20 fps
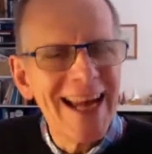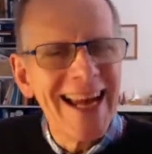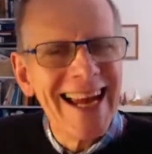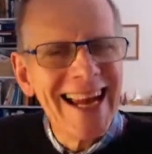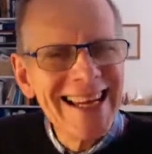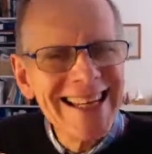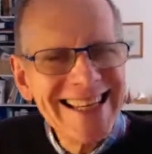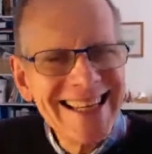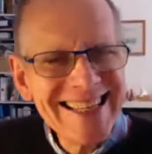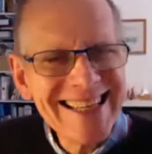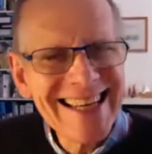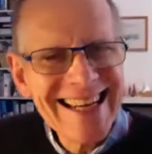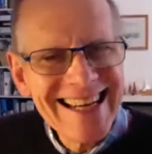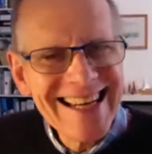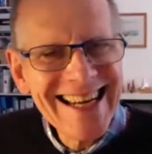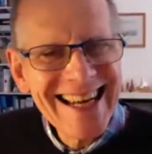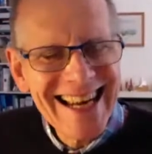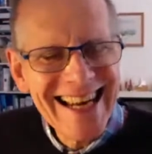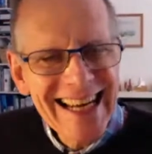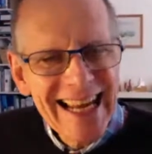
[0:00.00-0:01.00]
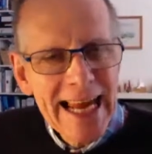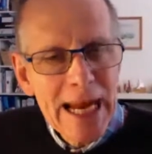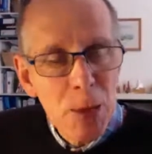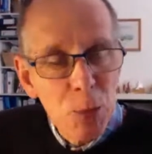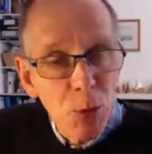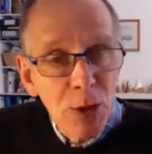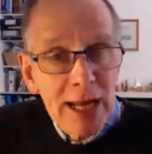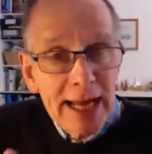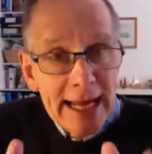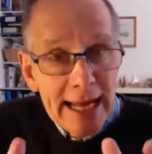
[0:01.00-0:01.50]
He
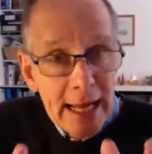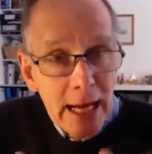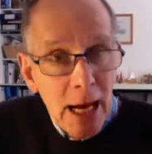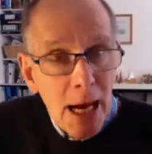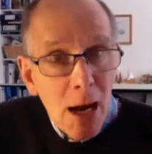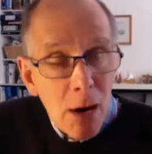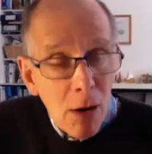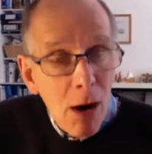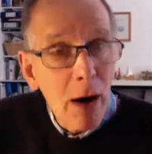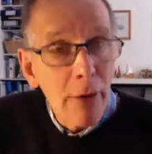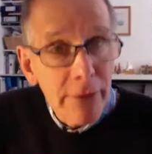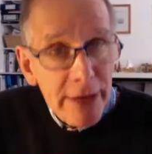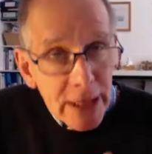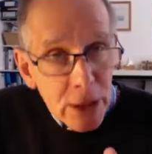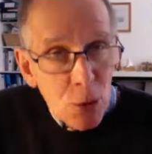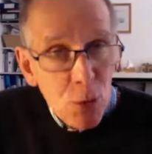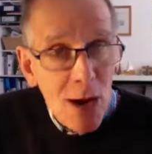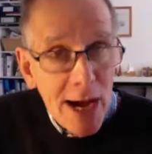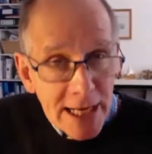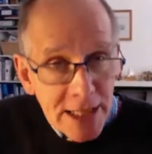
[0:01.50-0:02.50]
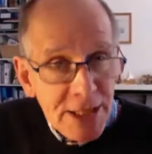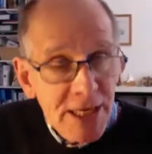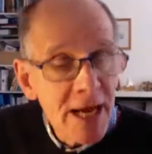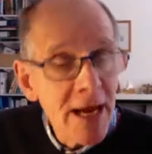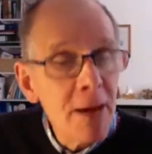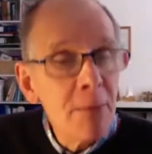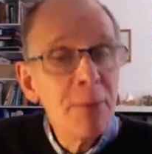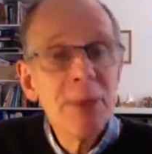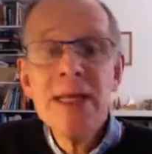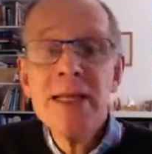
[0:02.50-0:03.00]
will hear our request,
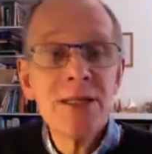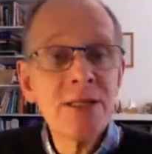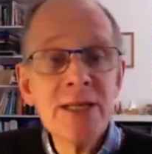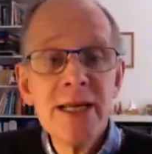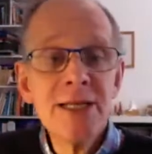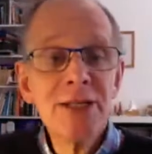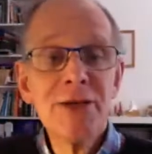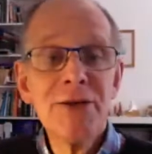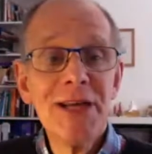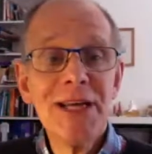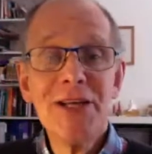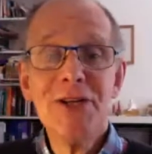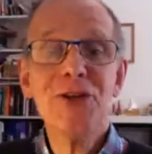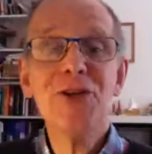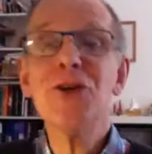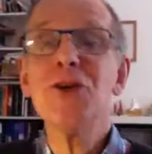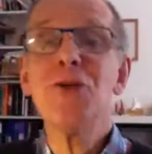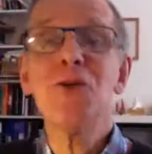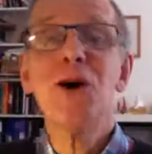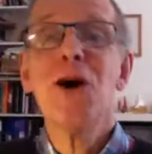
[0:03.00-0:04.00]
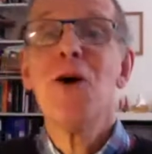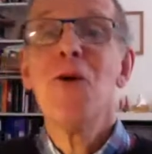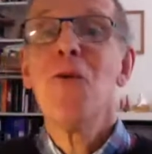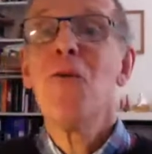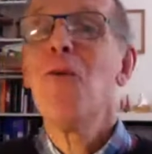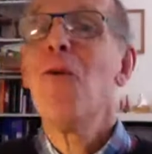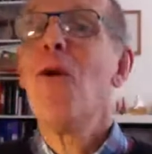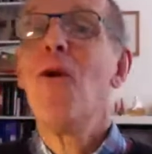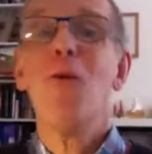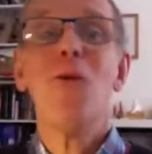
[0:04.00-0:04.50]
but he doesn't necessarily do
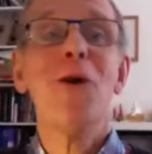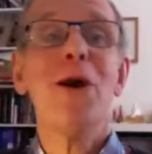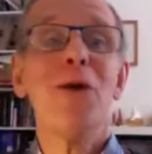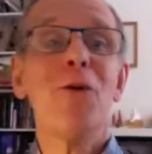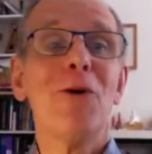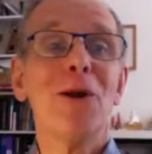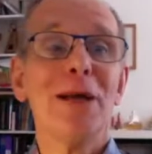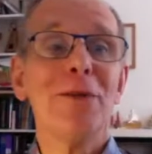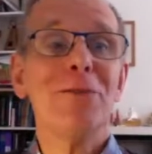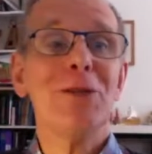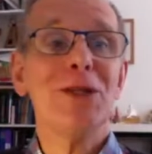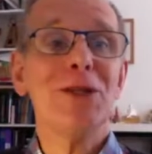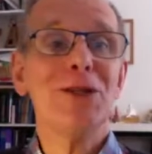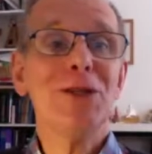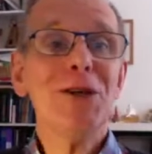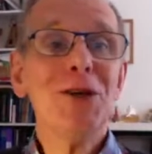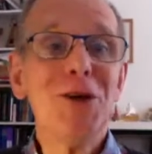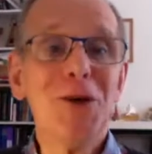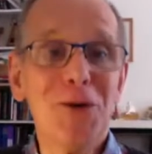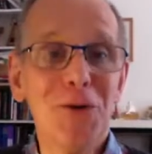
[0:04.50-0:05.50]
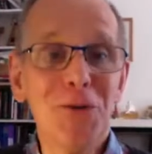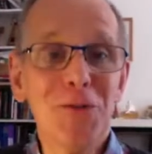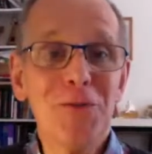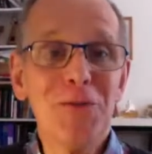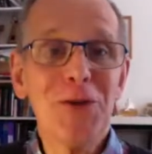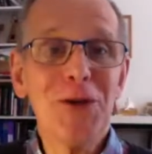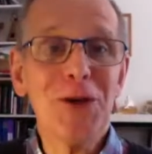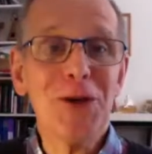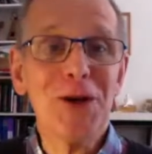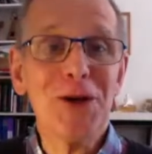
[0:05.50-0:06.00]
what we want him to do.
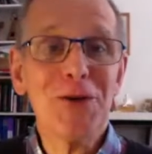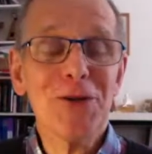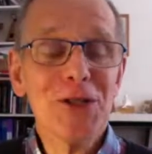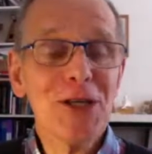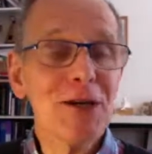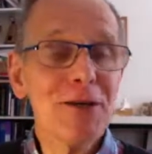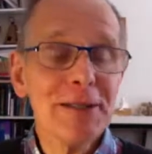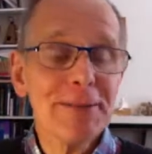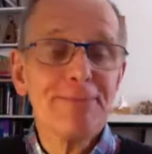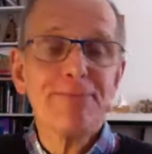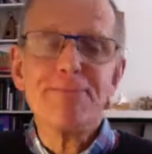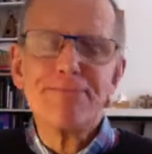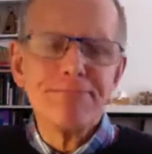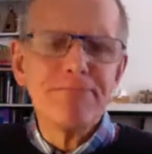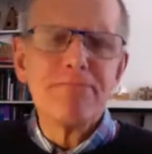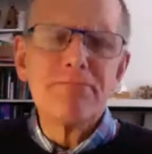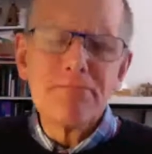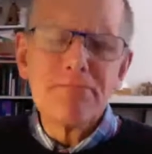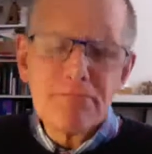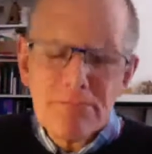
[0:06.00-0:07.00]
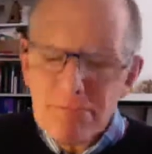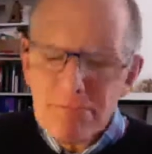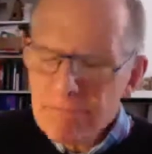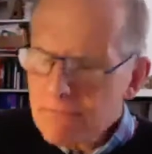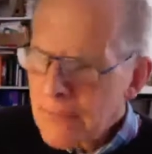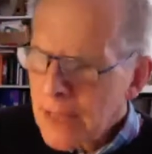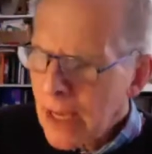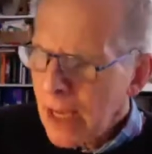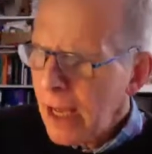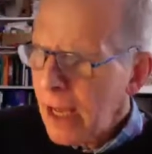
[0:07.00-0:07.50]
So
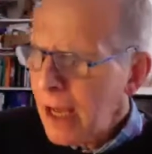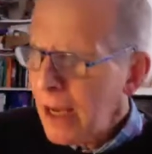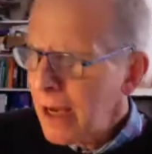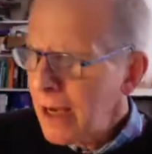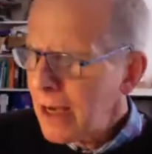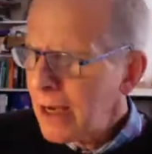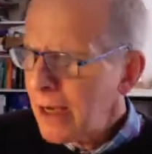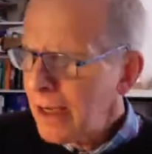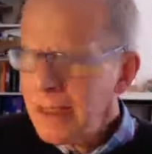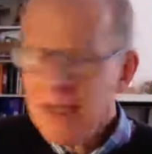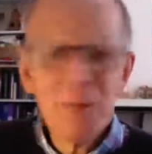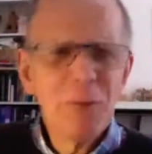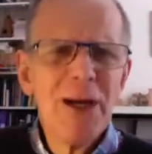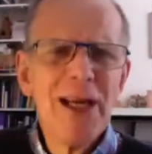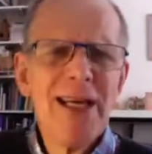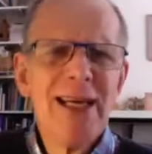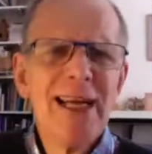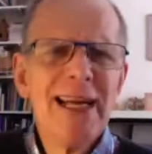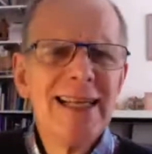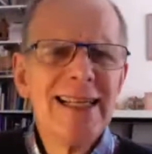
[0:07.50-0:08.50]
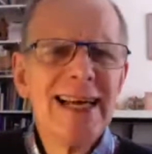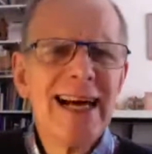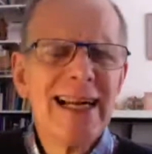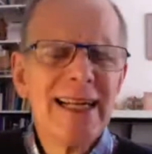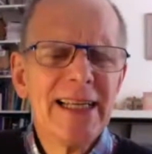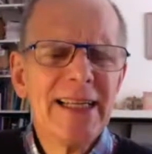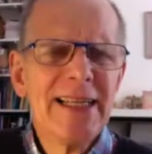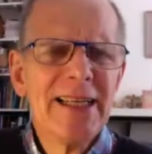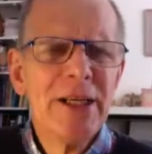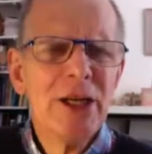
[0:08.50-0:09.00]
I think we need that
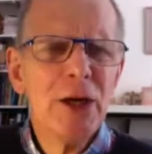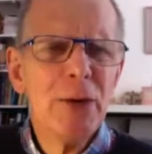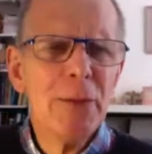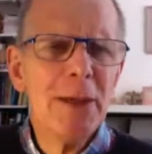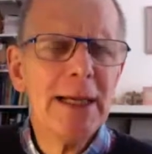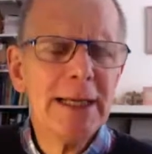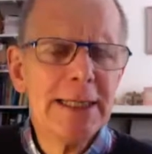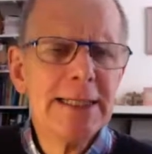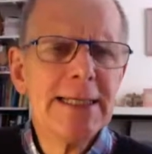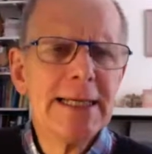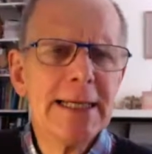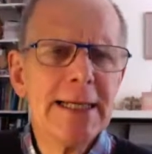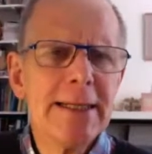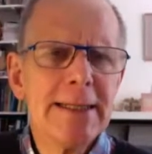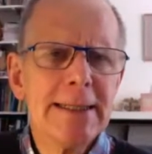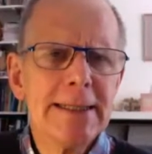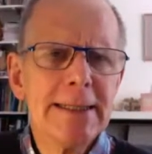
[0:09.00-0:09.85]
humility.